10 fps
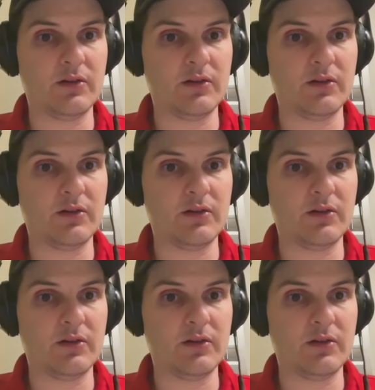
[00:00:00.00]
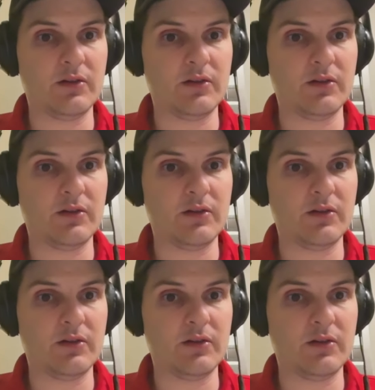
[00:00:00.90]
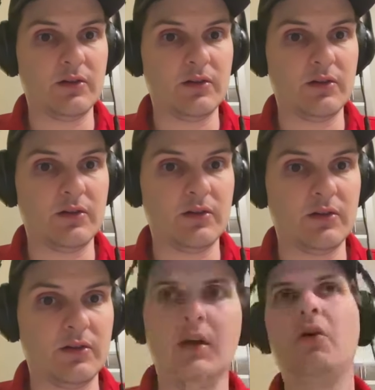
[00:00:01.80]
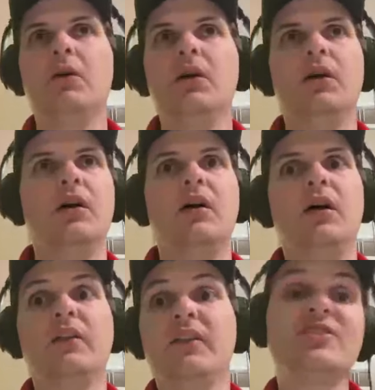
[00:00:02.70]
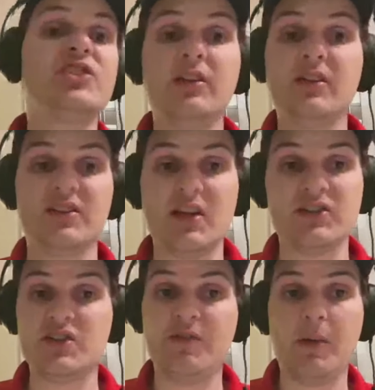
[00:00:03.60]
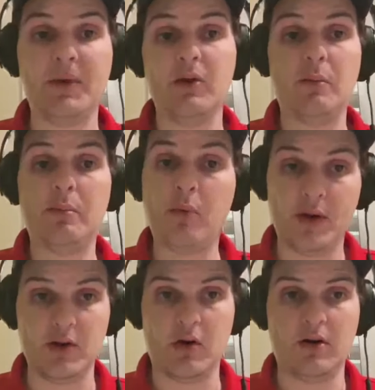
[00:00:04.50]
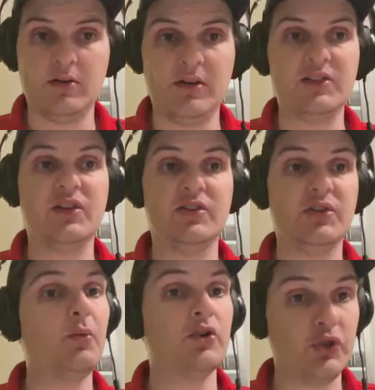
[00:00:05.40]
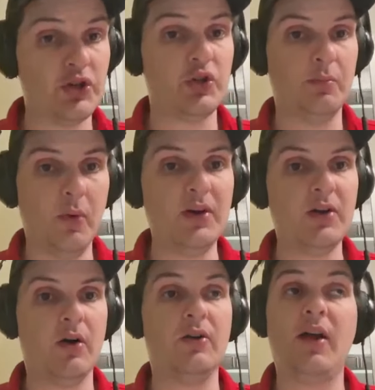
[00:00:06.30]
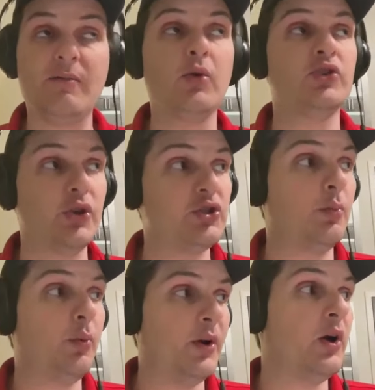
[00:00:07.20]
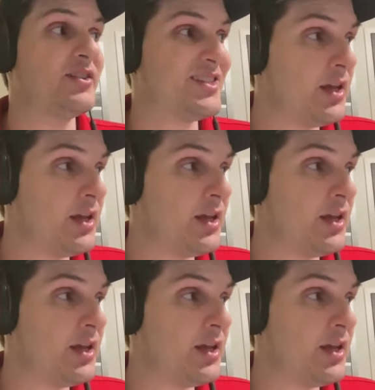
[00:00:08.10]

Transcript: situation. I think this is a direct reason for that. And so unless Jalen Suggs is developing into a point guard and to, to more traditional point guard or have more traditional point guard